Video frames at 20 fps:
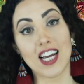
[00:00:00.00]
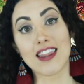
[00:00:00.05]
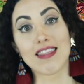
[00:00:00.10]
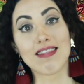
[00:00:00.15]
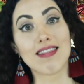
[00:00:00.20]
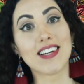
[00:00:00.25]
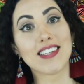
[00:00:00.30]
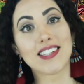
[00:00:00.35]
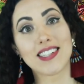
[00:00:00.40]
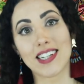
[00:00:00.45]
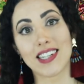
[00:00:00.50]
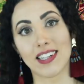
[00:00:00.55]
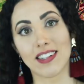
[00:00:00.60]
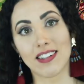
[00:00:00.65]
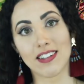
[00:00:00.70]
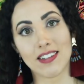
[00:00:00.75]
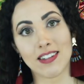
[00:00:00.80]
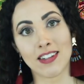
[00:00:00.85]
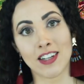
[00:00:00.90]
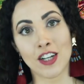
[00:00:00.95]

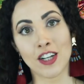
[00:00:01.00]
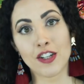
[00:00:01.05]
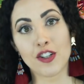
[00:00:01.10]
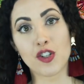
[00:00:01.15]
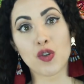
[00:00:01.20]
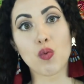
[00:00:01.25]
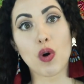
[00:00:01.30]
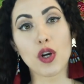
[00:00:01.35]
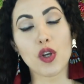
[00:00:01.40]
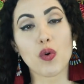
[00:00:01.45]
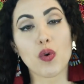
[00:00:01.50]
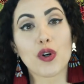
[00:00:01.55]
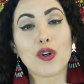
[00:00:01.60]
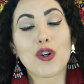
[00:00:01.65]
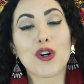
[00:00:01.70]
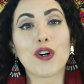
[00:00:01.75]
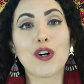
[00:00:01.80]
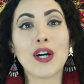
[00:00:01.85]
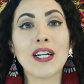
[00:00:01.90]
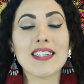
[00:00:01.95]
Listen to what your
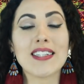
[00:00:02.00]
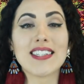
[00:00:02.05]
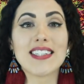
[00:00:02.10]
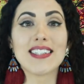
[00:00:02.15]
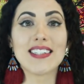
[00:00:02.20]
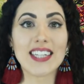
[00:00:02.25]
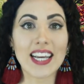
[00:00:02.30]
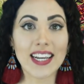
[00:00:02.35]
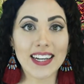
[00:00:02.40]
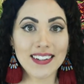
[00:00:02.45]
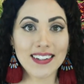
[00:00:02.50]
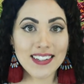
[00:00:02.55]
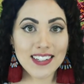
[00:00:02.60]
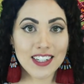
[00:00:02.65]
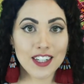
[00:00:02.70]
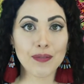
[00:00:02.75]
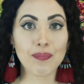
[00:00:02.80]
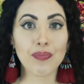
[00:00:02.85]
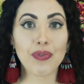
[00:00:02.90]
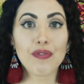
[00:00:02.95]
current state,
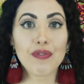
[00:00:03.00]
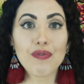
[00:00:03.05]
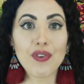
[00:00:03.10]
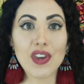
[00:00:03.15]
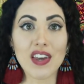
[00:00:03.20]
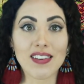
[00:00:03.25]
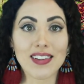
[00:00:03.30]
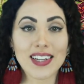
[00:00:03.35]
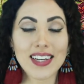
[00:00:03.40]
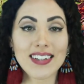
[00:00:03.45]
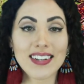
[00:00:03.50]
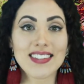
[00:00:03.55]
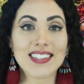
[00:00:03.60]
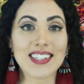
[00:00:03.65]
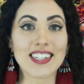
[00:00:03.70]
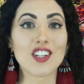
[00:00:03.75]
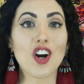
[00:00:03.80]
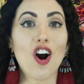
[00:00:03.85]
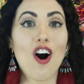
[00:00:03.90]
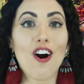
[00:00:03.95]
feelings,
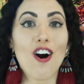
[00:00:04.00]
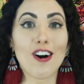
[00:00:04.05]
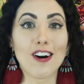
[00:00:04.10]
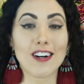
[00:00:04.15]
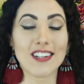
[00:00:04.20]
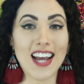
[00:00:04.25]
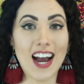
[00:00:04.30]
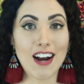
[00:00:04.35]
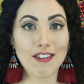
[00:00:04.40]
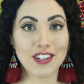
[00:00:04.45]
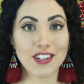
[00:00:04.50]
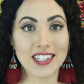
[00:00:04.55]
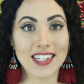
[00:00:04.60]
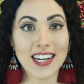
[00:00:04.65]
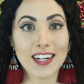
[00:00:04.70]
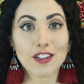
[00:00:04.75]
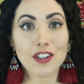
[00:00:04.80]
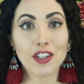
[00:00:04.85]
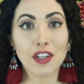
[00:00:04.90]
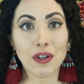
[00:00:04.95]
and heart have to
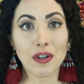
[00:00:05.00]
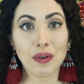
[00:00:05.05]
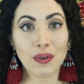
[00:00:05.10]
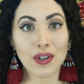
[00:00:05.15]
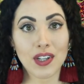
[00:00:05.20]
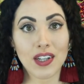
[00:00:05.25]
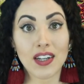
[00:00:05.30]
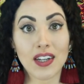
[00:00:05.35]
tell you,